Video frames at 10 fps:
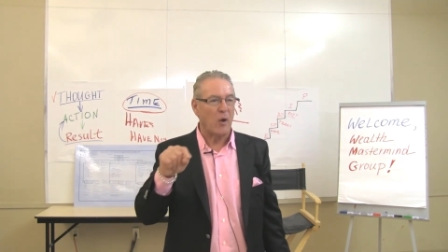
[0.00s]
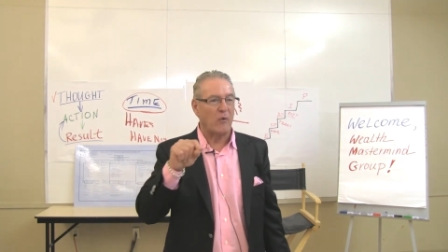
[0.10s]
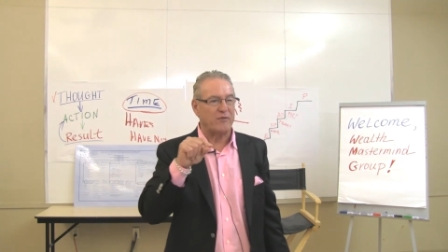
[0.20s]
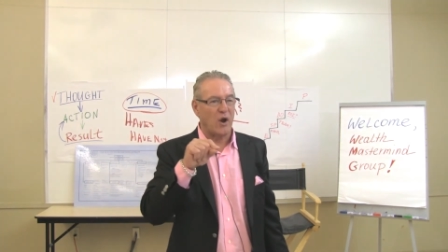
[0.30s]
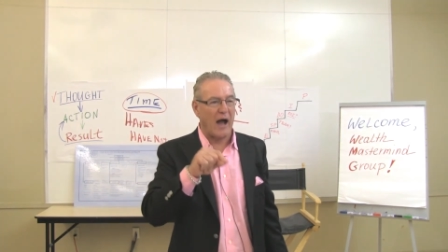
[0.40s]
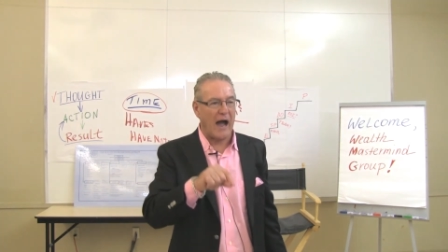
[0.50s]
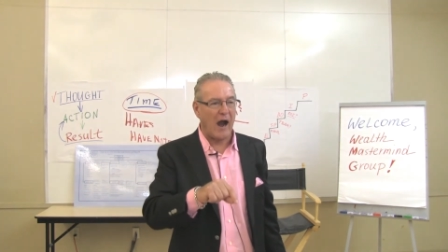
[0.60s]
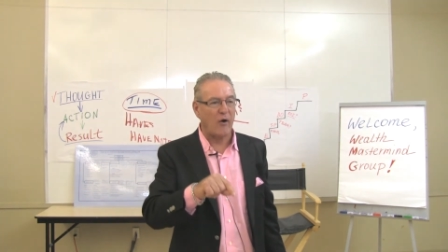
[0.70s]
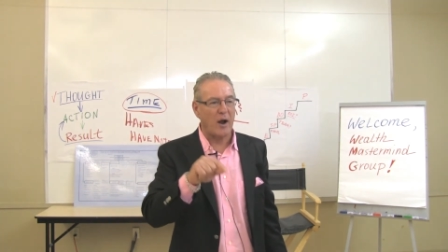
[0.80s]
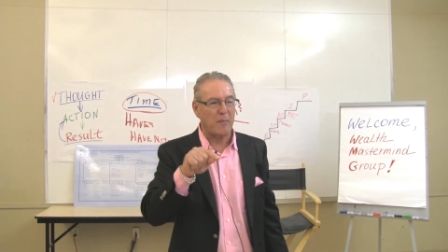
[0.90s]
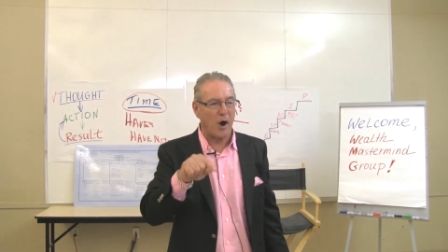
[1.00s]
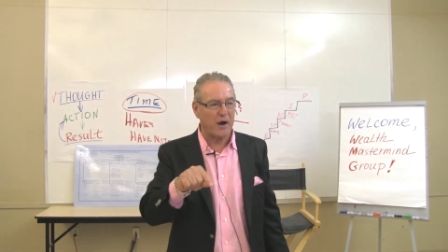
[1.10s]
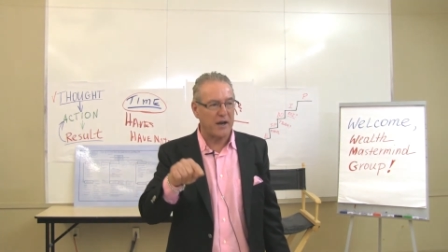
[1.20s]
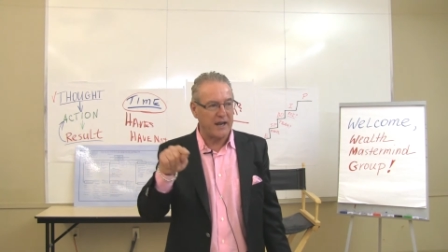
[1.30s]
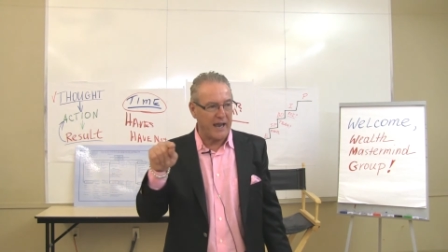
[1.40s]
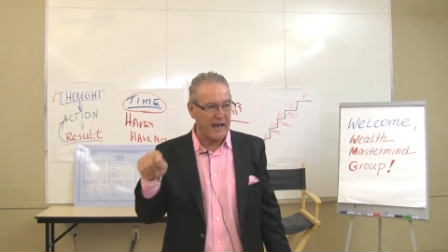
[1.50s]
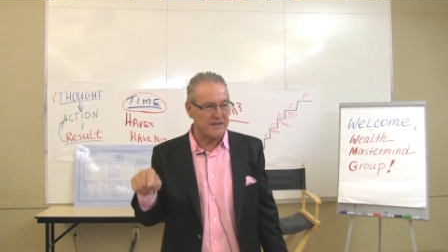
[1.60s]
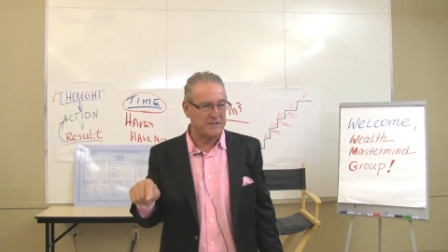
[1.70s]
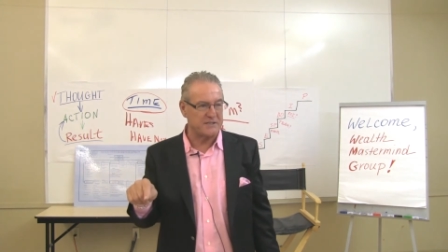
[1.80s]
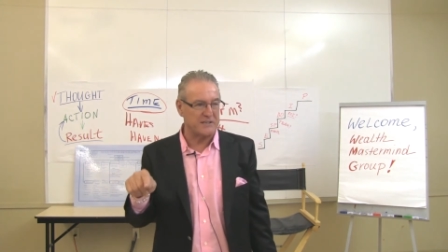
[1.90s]
If you hire a marketing
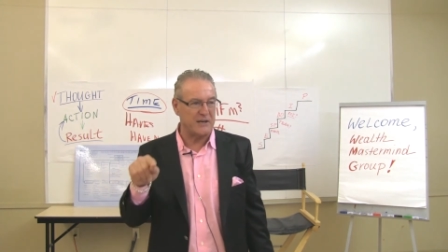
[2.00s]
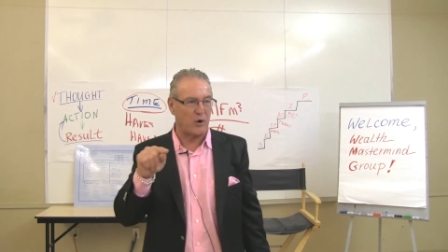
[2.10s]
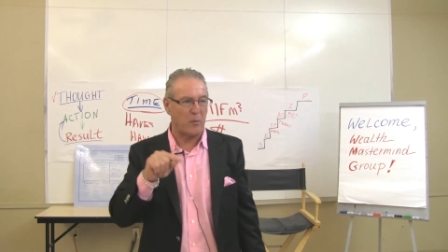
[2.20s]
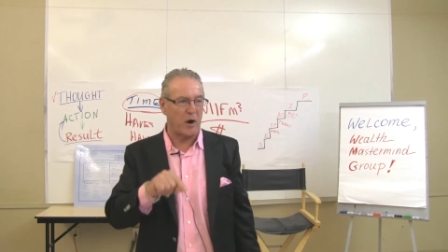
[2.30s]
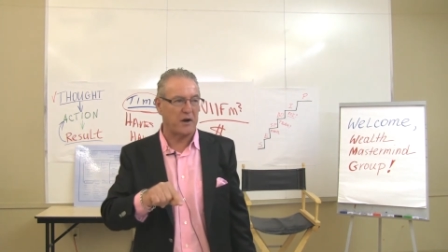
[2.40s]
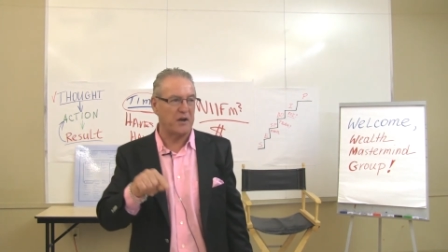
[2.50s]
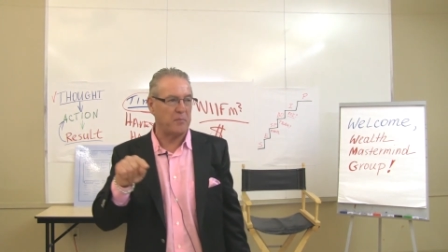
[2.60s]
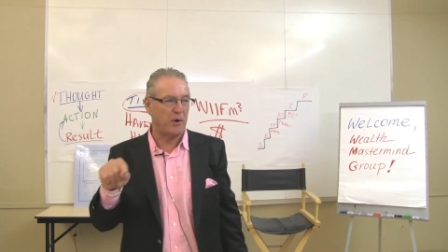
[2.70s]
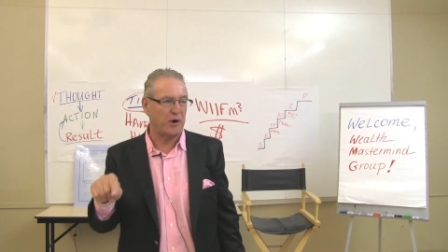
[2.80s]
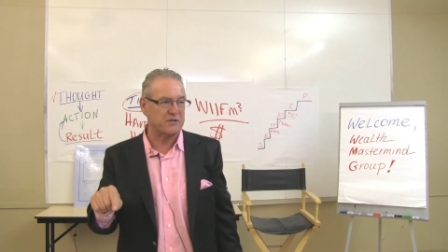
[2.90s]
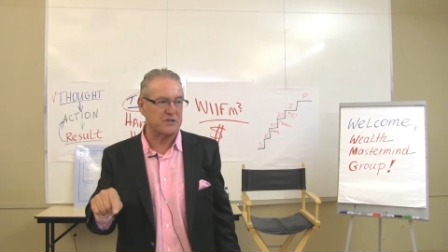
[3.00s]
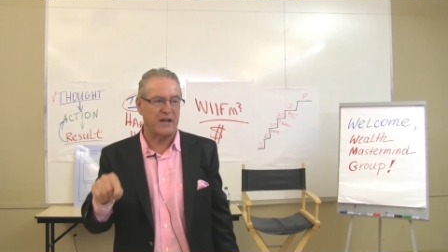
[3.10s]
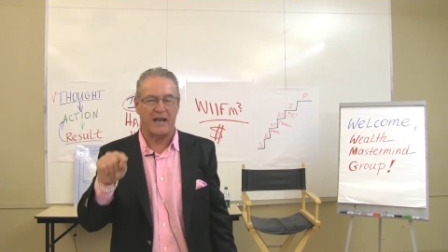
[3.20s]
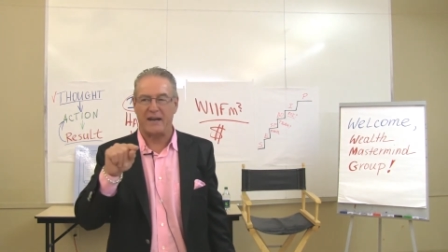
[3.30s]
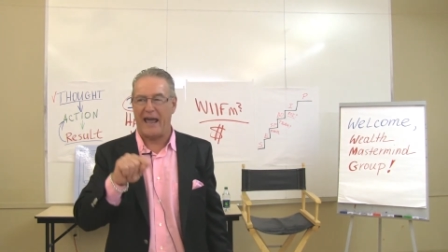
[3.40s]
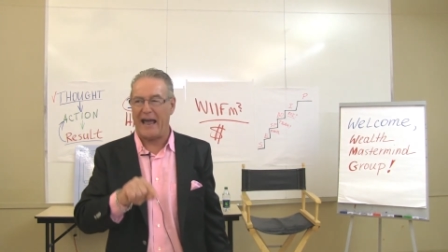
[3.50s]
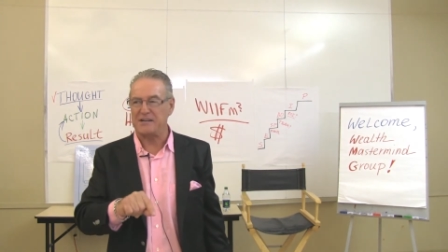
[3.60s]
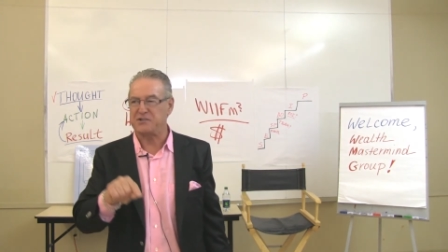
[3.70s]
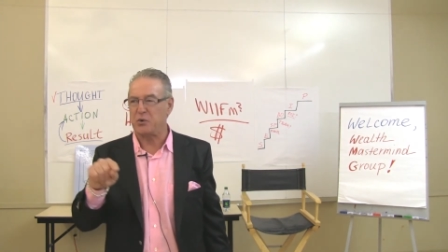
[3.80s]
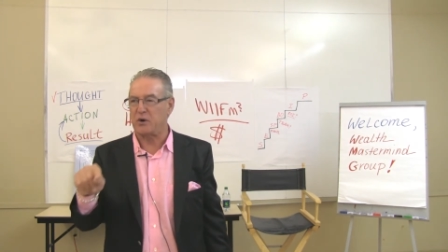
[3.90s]
agency or a marketing person and they
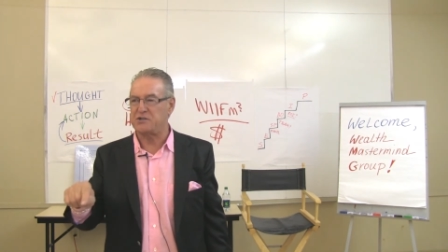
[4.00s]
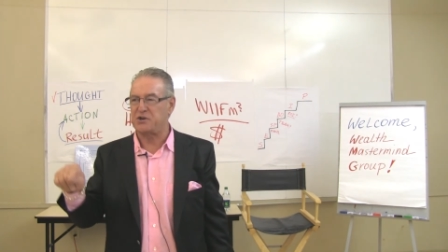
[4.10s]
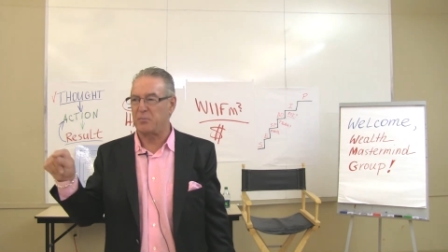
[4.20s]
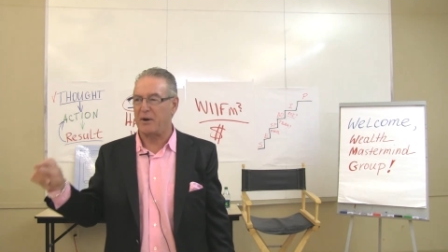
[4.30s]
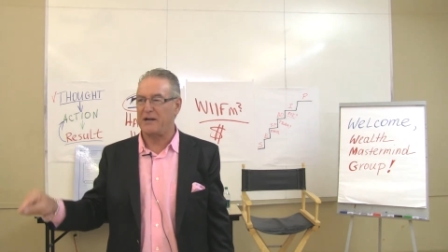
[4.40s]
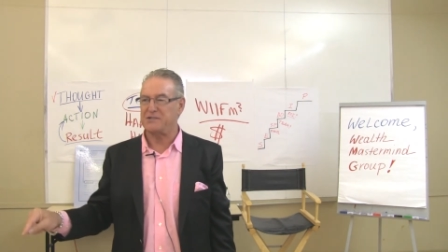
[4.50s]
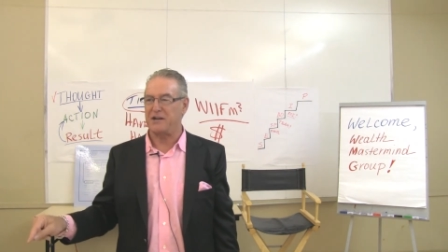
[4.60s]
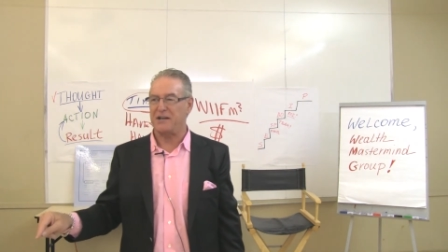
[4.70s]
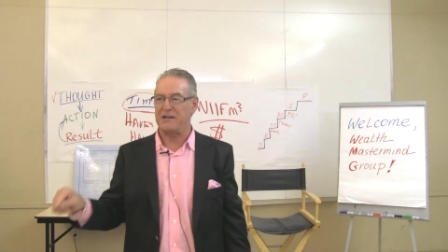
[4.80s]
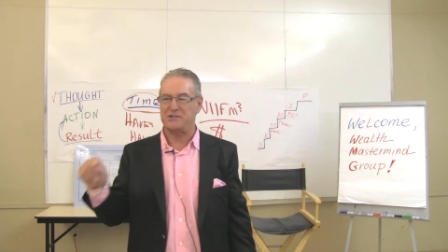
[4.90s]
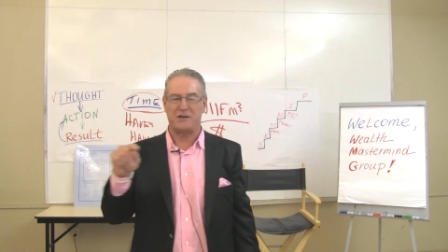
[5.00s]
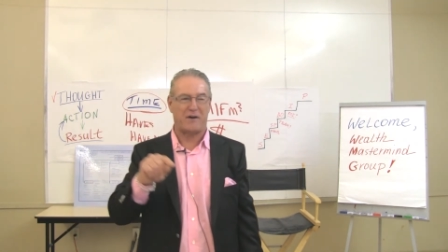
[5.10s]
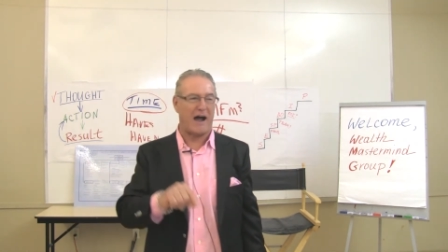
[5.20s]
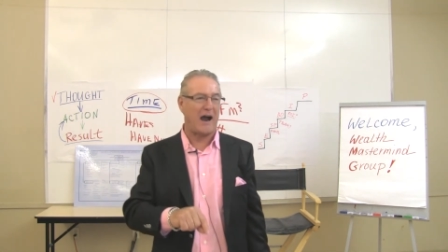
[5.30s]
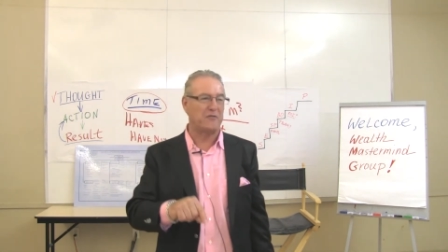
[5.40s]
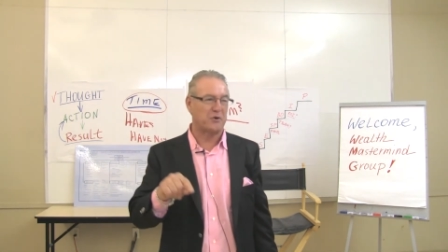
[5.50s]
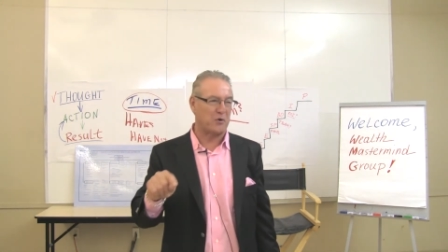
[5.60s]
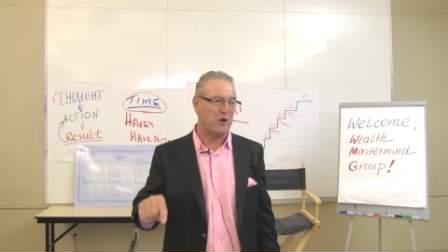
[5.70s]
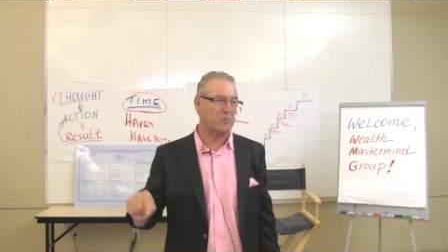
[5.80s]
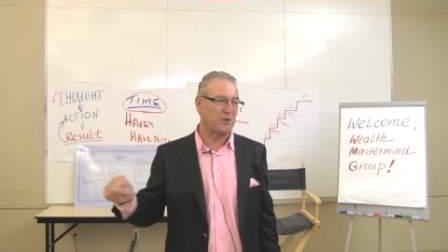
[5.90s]
ask you what your budget is, you've hired the
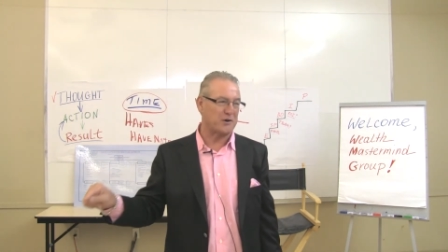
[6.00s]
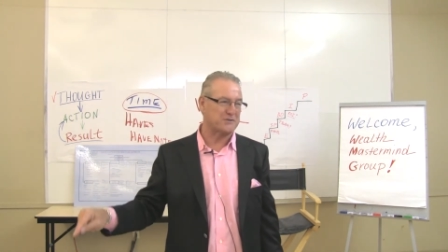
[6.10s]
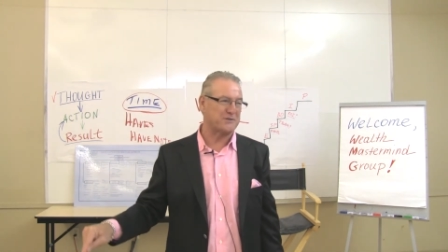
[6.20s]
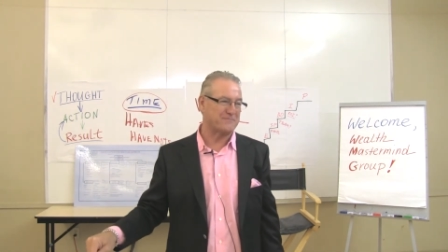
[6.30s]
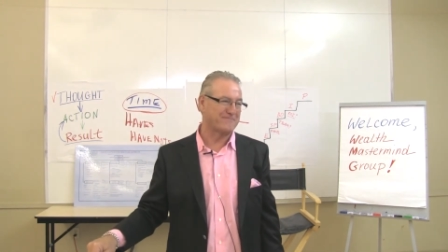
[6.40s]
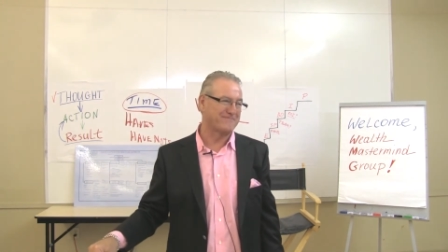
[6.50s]
wrong person.